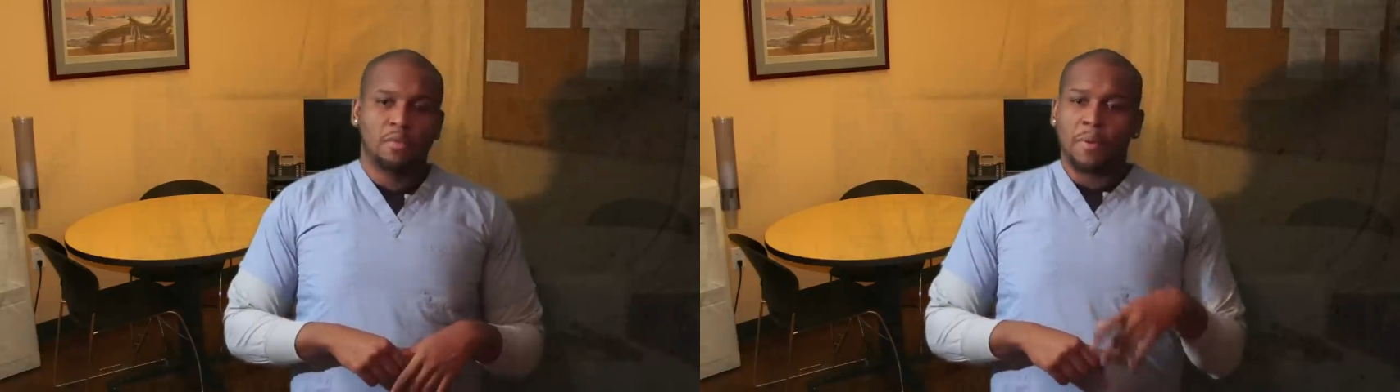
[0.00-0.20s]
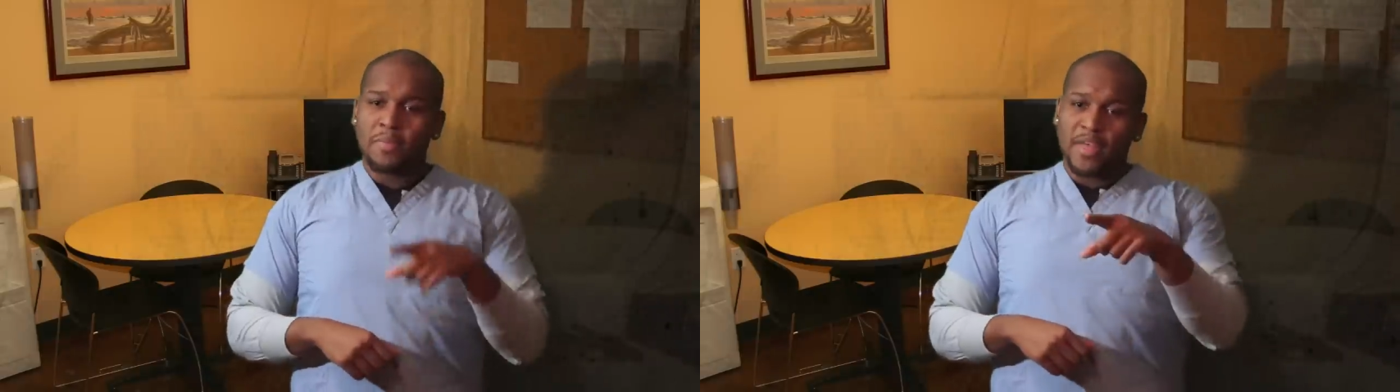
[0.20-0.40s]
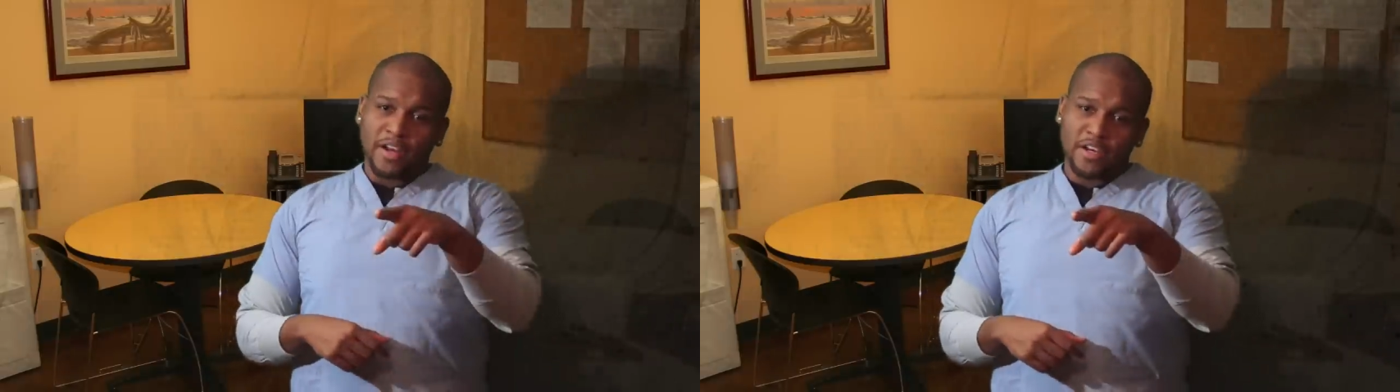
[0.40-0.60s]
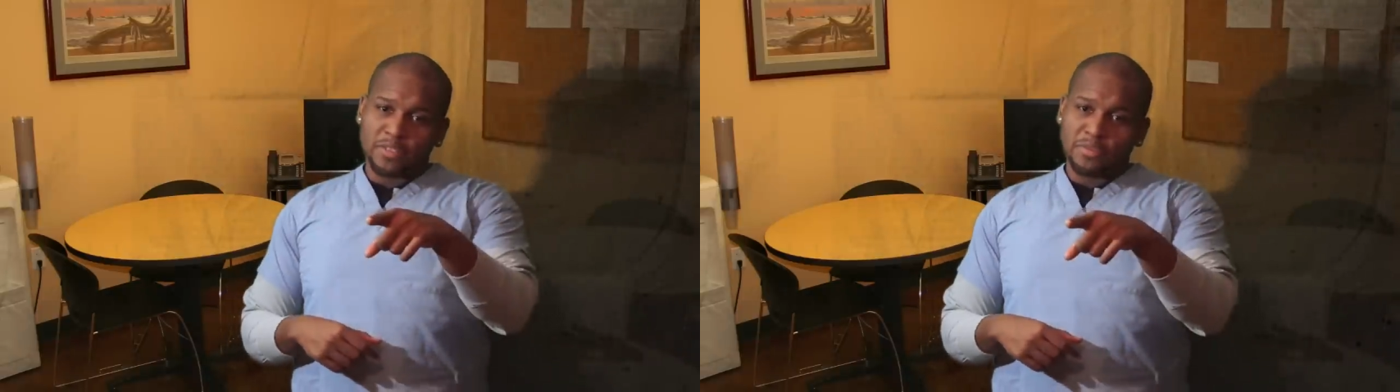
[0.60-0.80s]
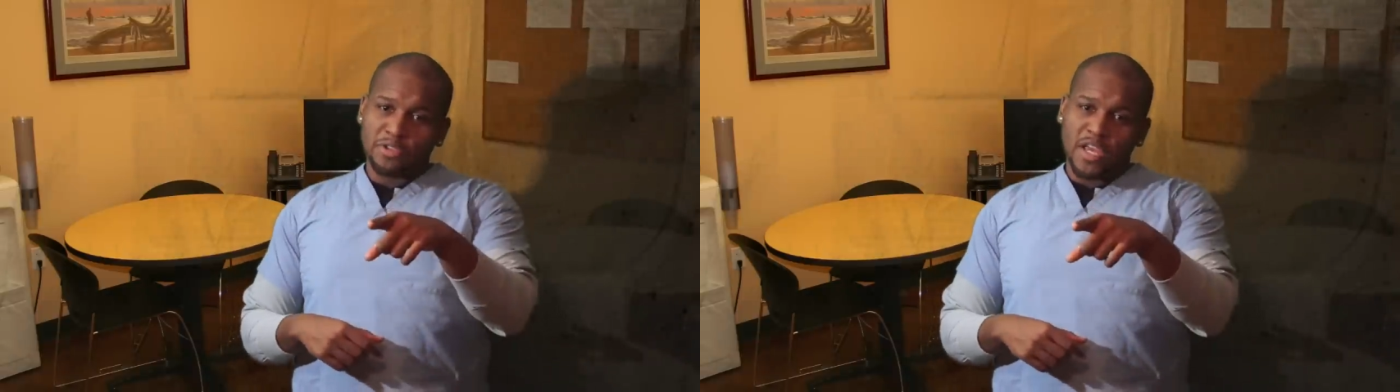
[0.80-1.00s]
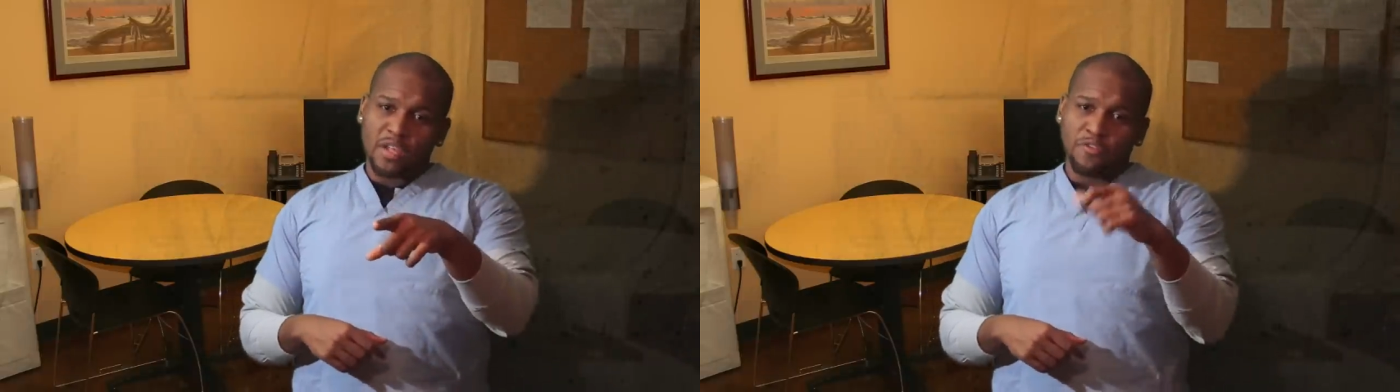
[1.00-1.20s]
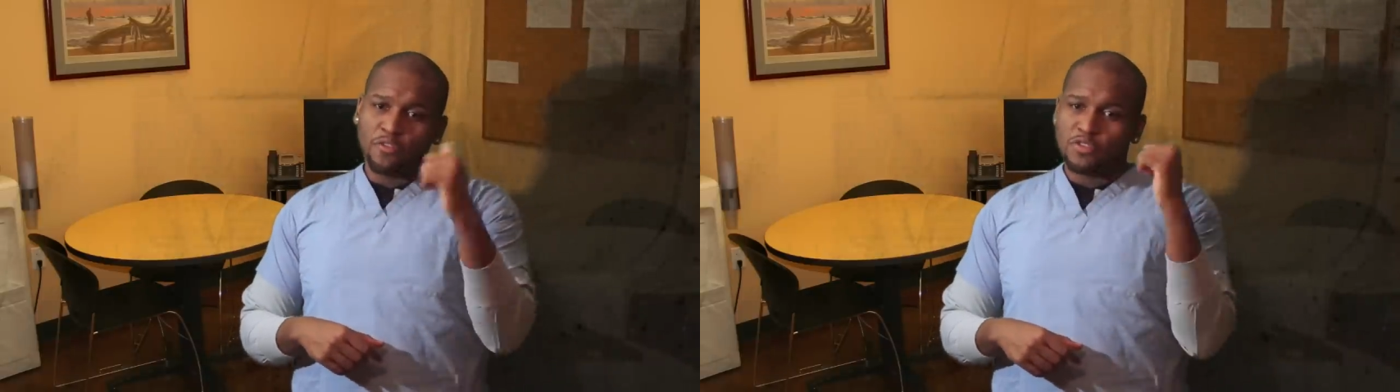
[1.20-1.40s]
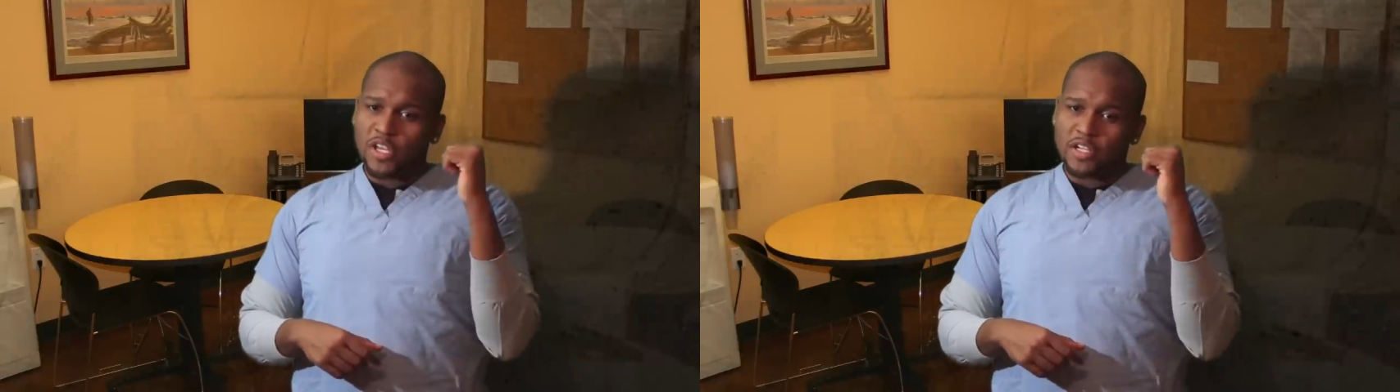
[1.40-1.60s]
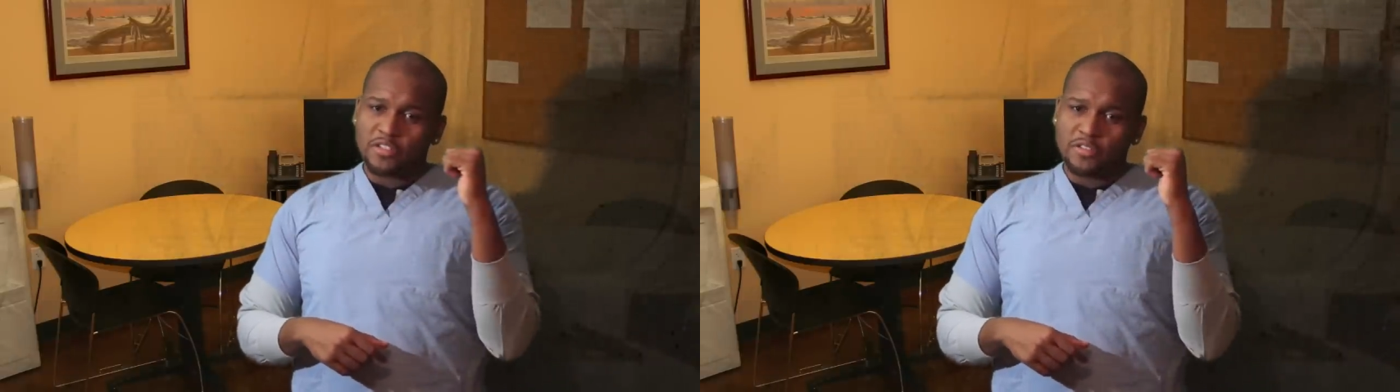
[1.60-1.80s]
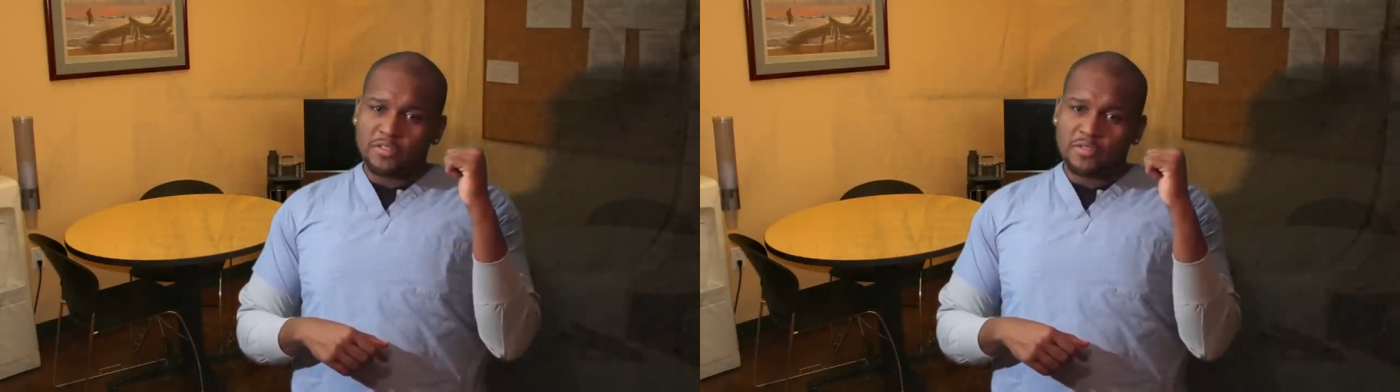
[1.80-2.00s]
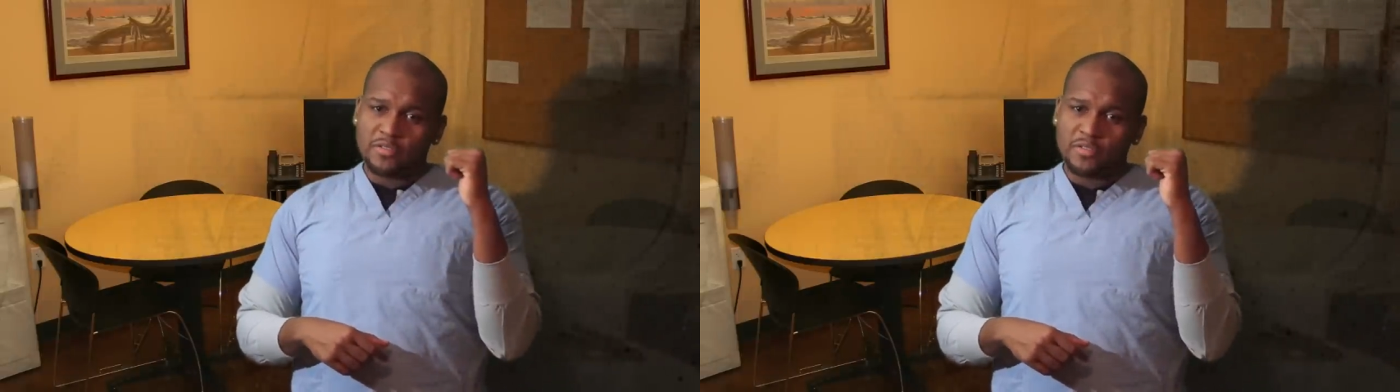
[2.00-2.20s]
Remember that customer you gave a flu shot to?